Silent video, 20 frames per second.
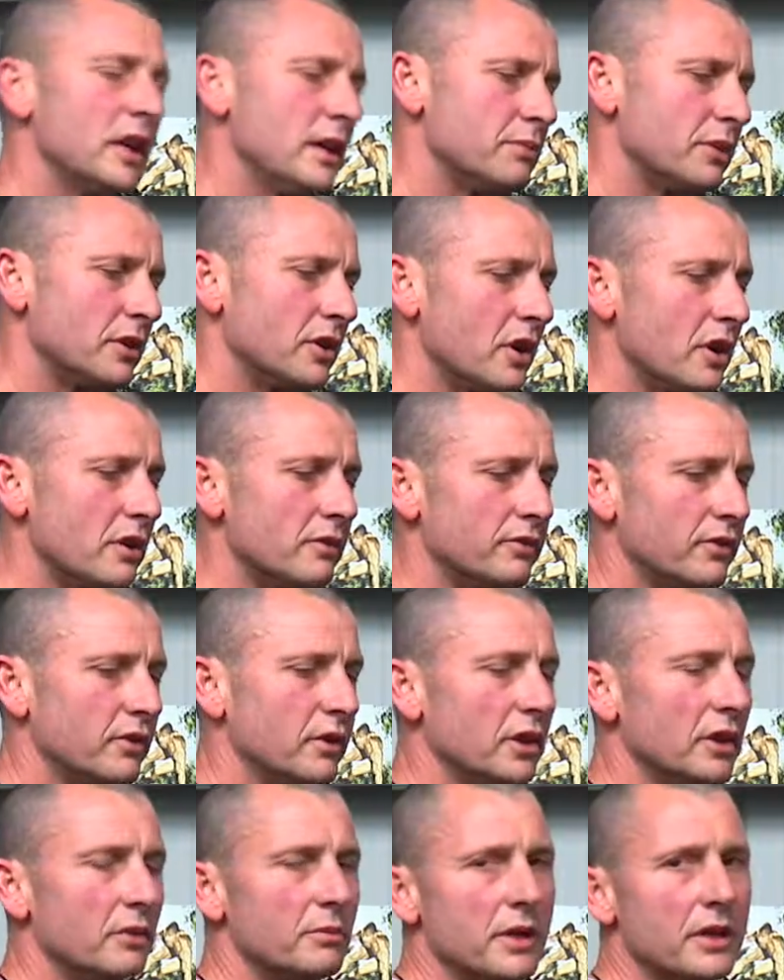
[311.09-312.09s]
keep it going for a
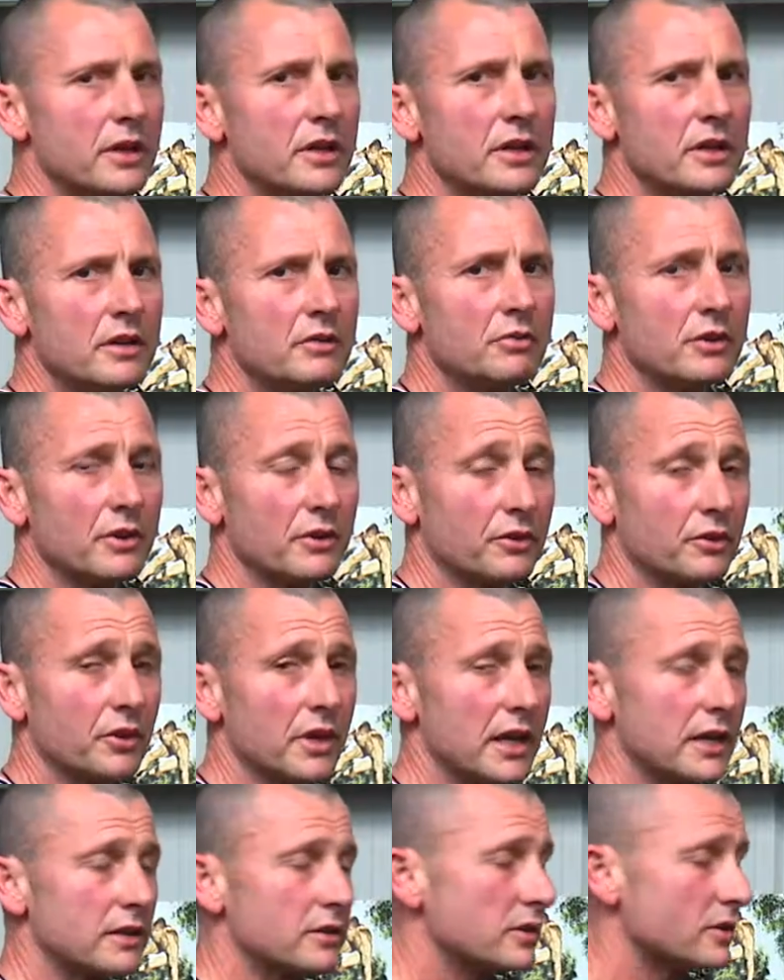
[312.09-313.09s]
little bit with
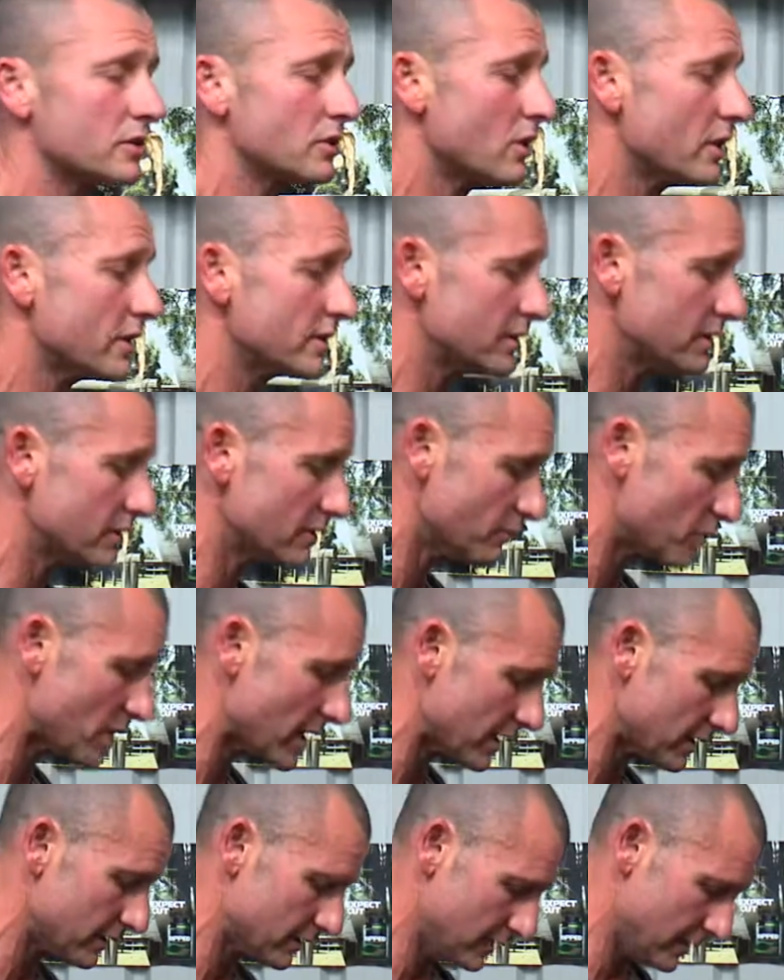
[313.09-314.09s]
3 exercises in
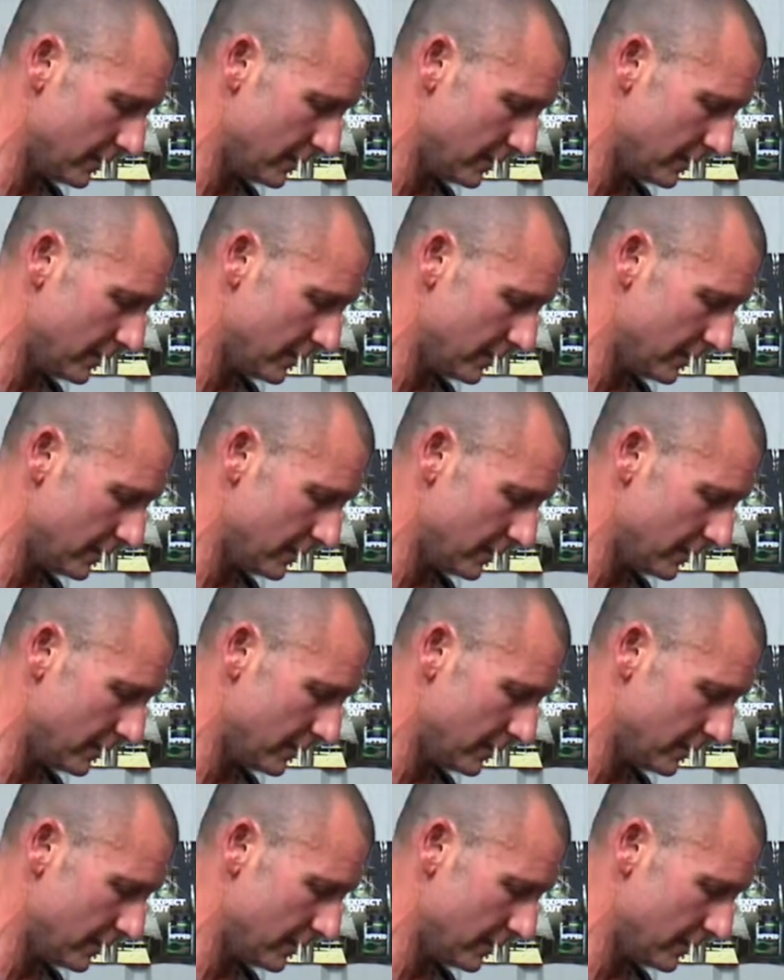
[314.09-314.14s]
one.